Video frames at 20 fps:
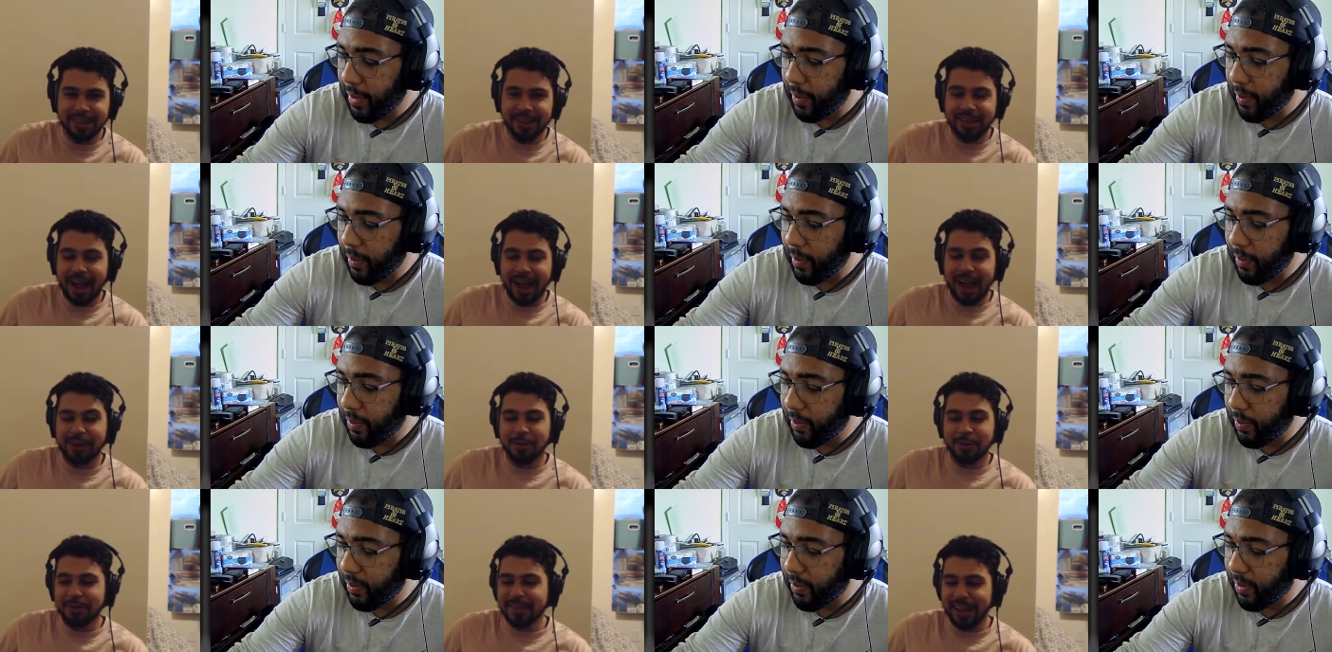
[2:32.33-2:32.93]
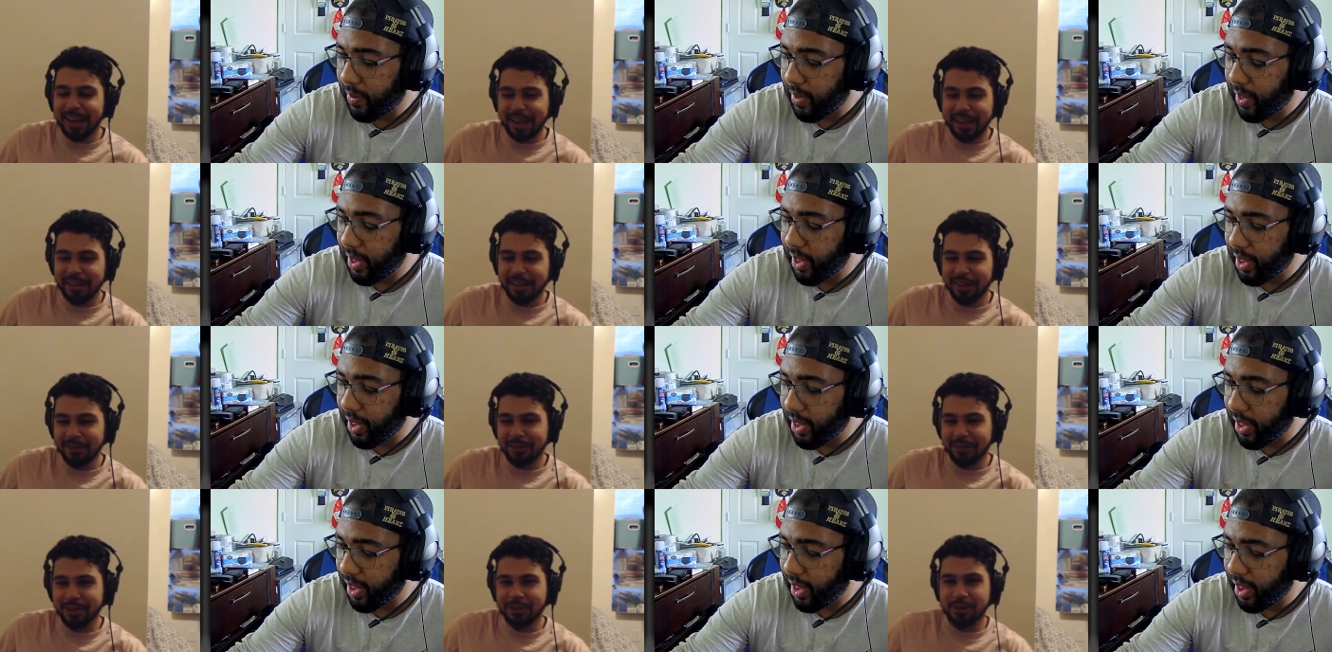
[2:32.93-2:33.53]
Speaker 1: I know it's not anything
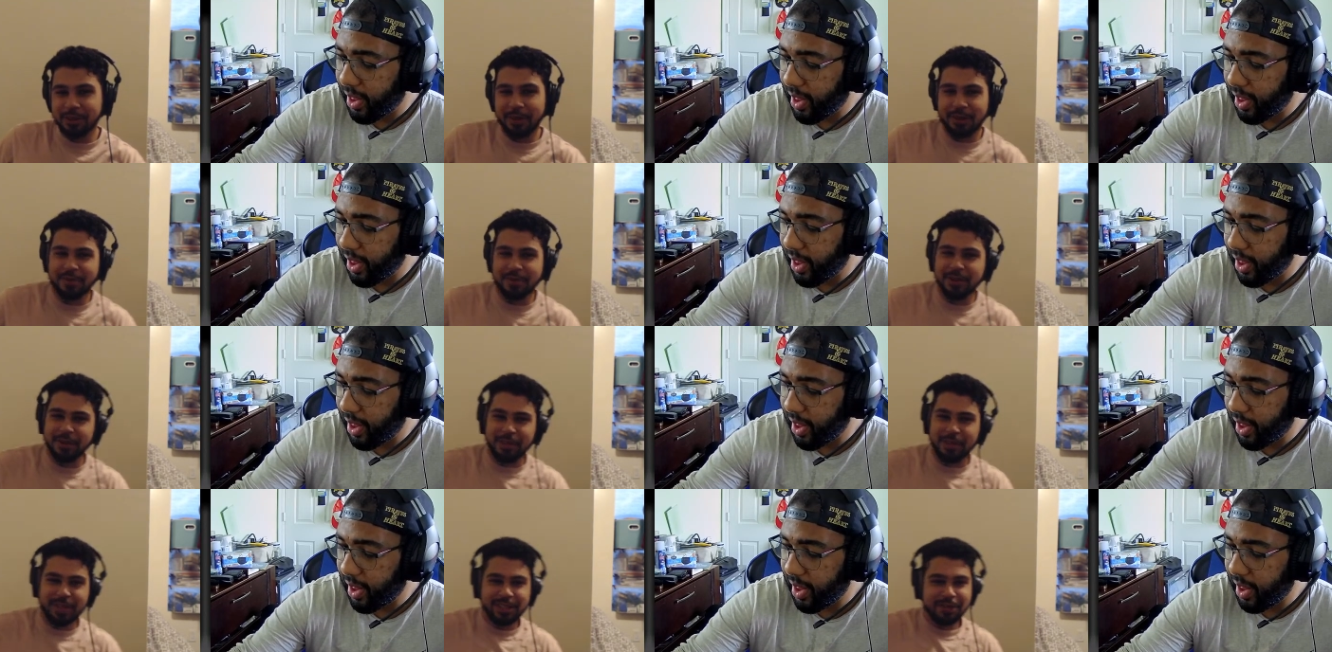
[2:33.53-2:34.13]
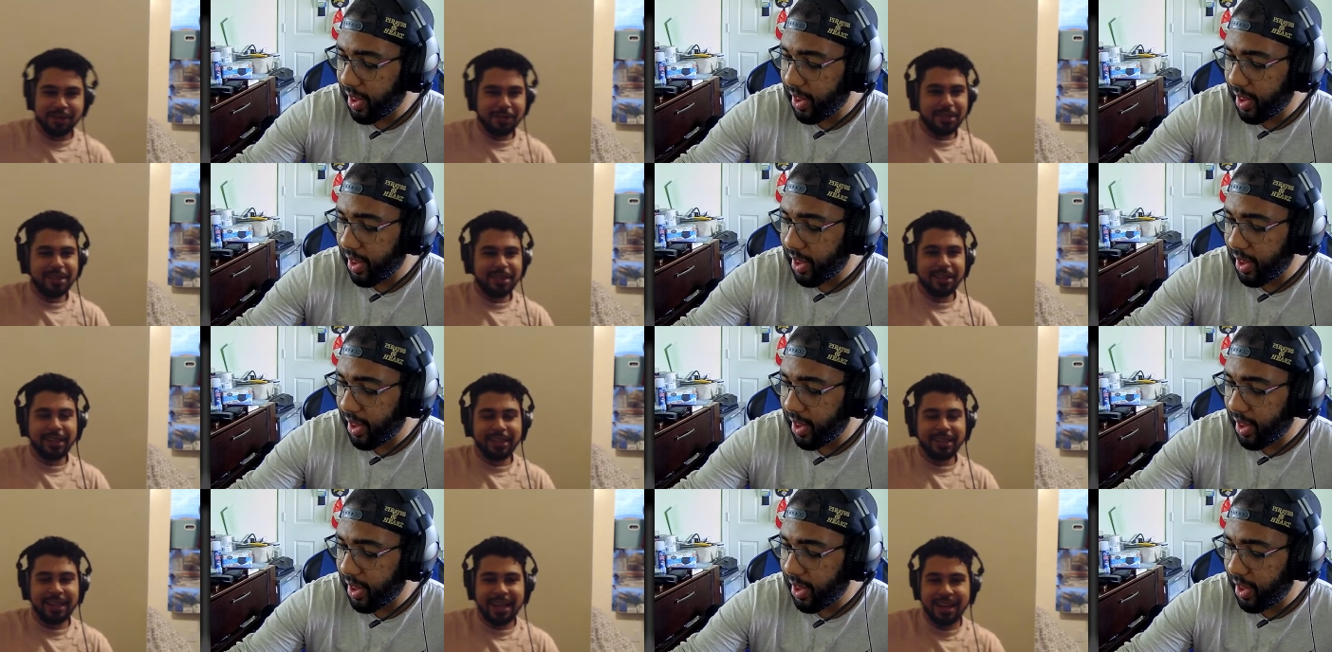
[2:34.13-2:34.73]
official by Funimation or anything
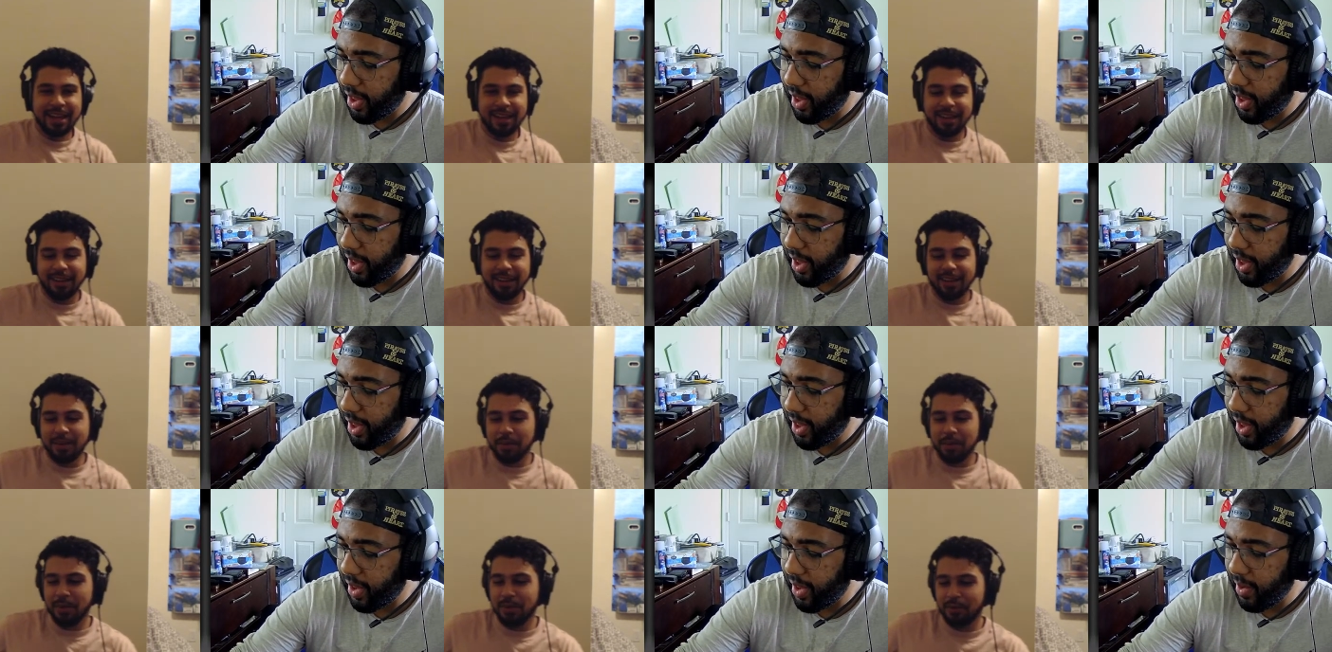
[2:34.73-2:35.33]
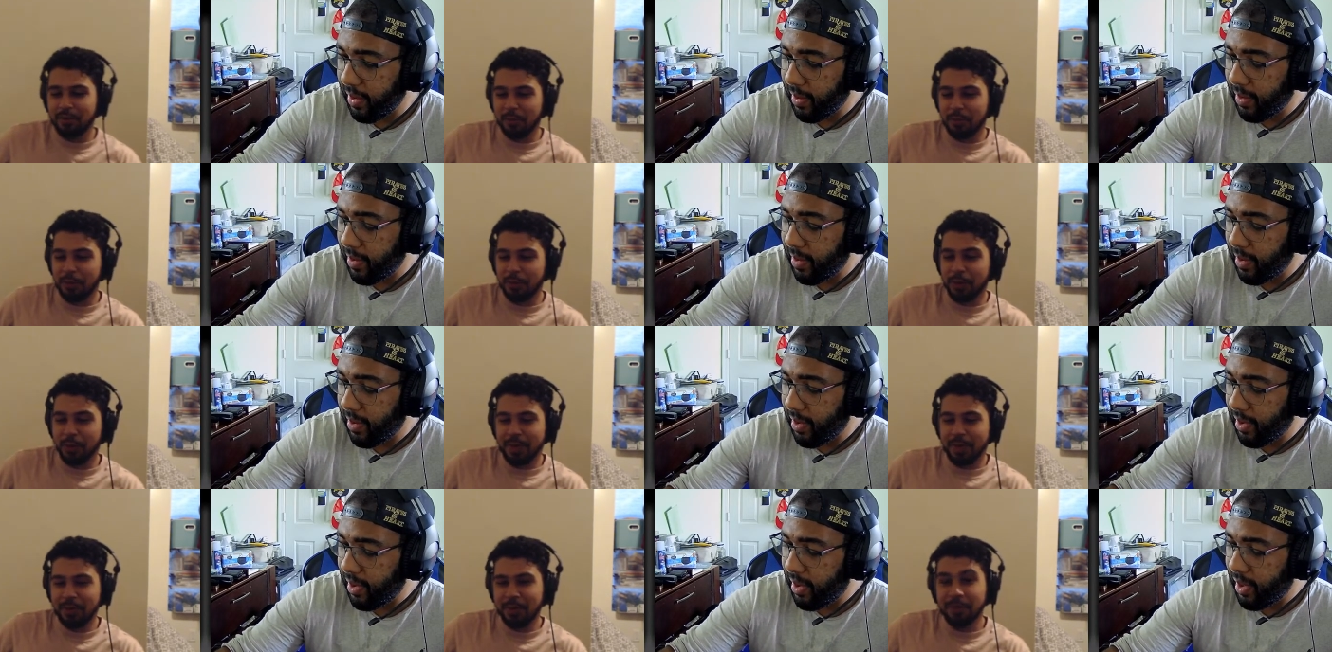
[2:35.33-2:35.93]
like that, but from the
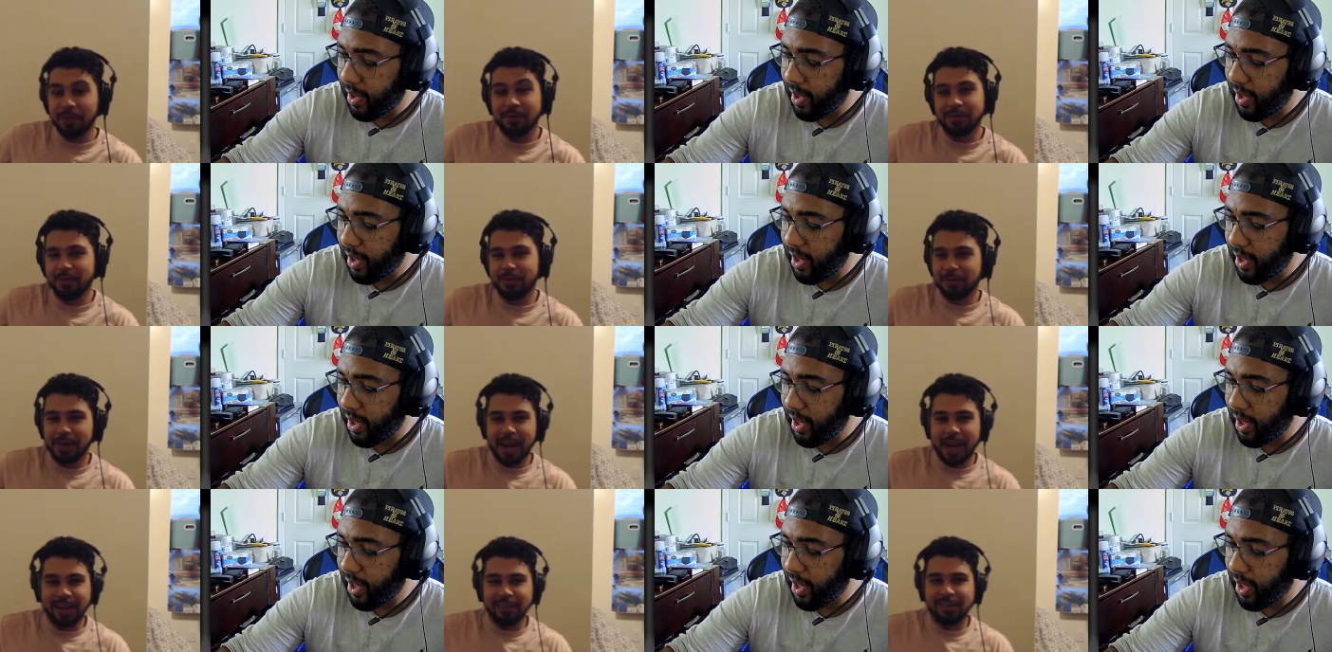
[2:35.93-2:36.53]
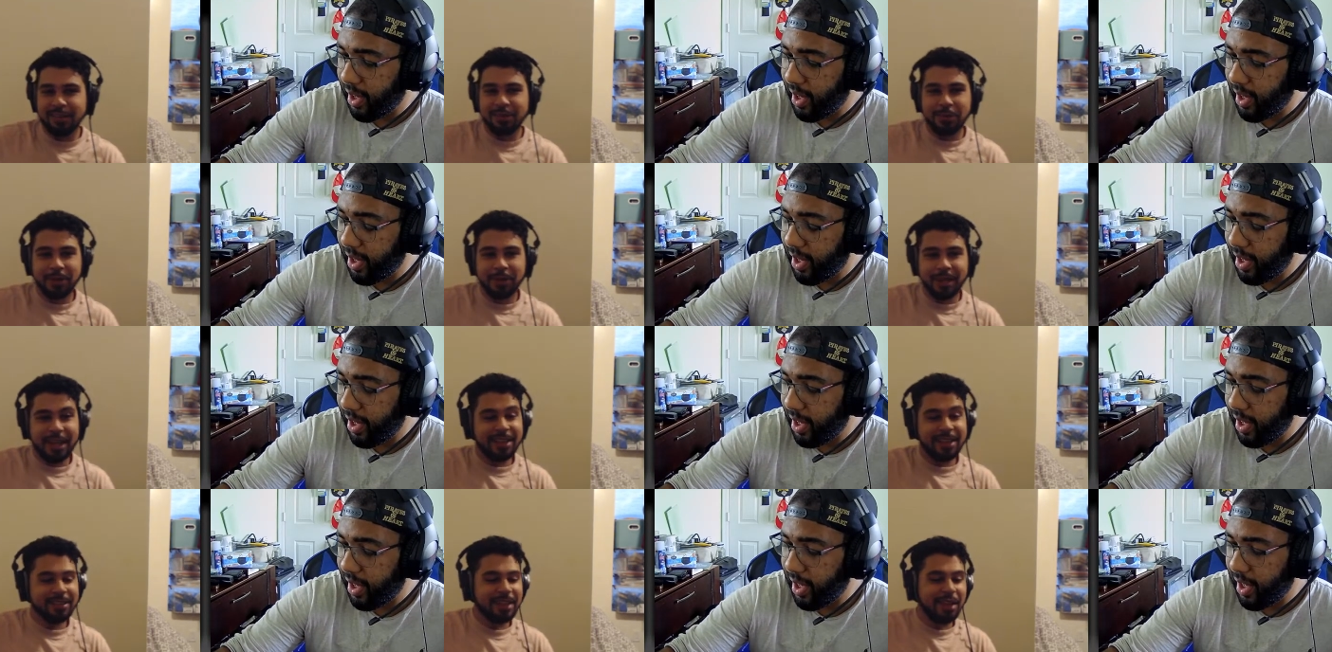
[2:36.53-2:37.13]
way people have been reacting to it,
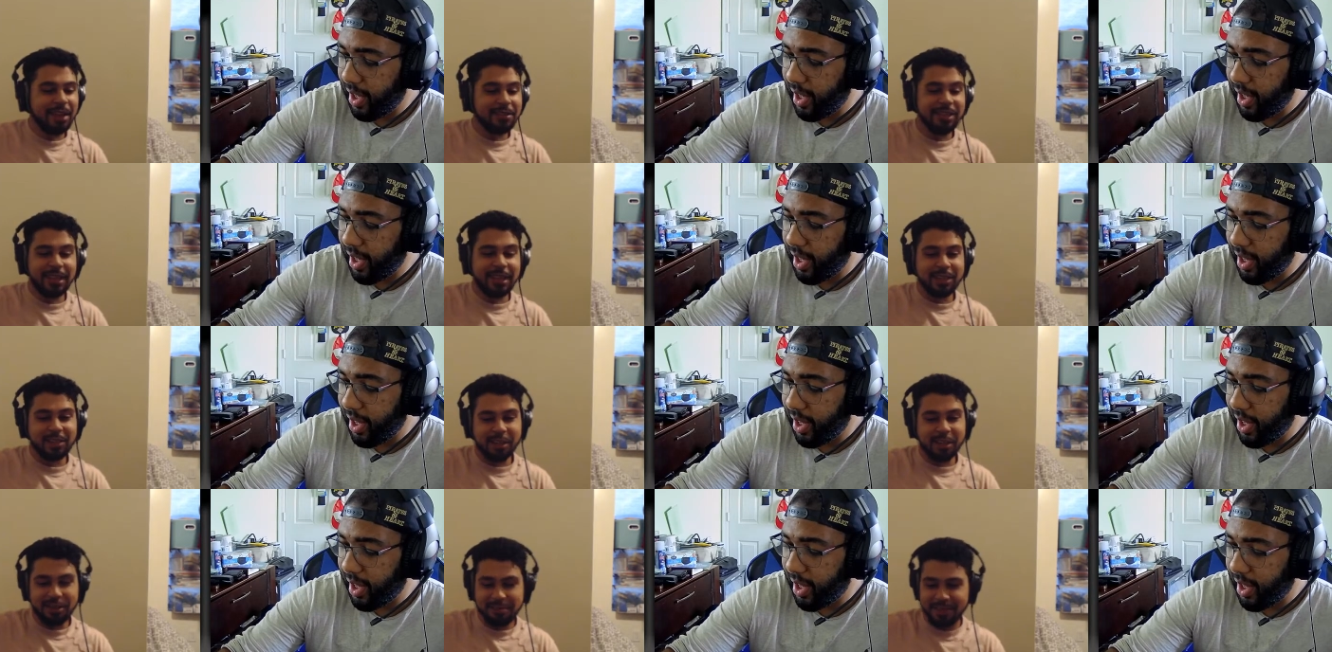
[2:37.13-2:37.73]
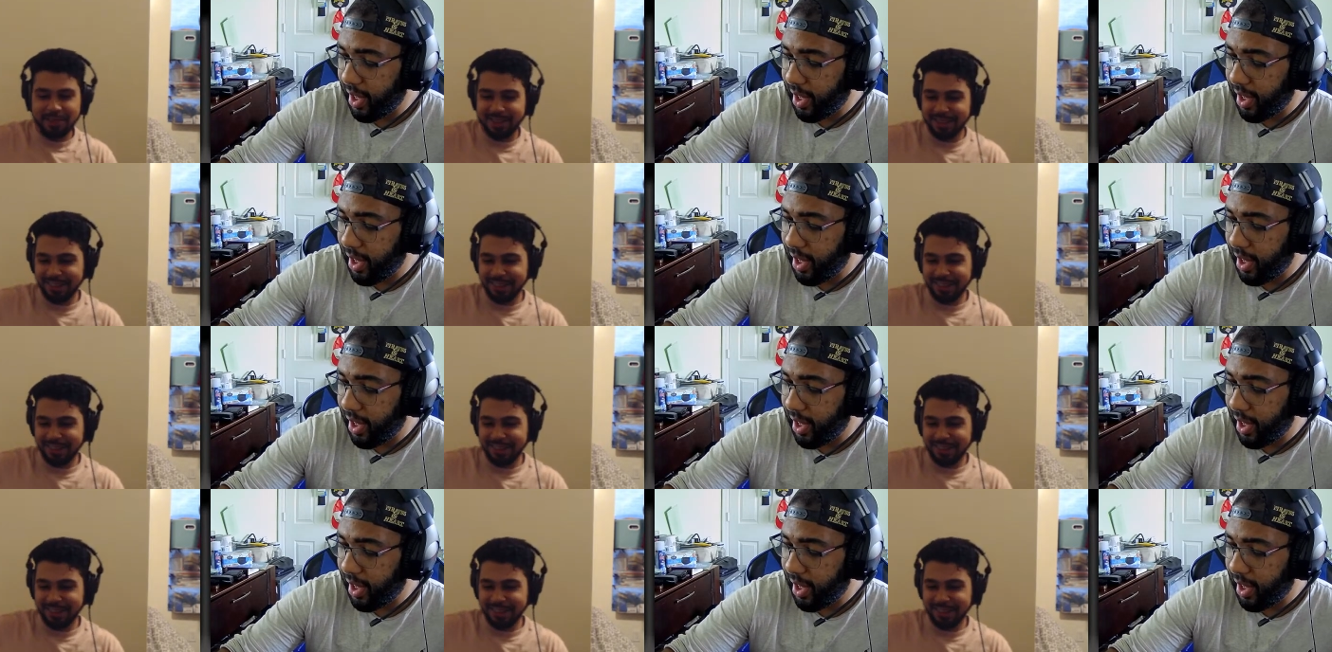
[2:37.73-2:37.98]
it sounds like it should have been.